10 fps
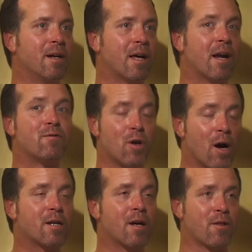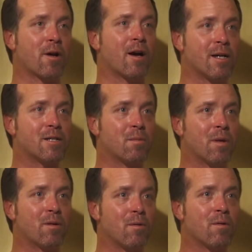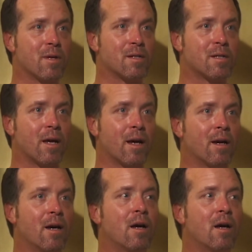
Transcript: And I've talked to other guys that went through this thing